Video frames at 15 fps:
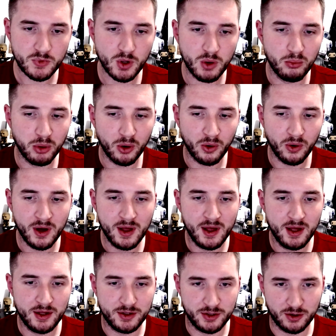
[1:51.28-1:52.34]
but
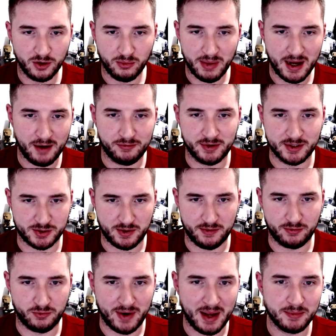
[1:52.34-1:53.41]
your Battle for
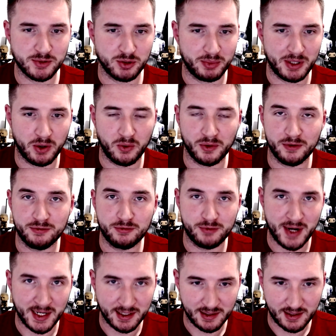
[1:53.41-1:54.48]
Azeroth reps will be all
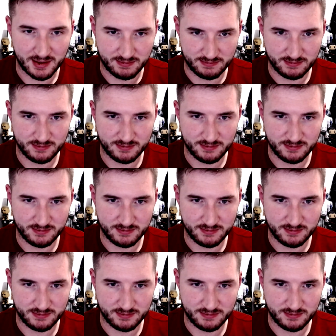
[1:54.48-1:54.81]
friendly.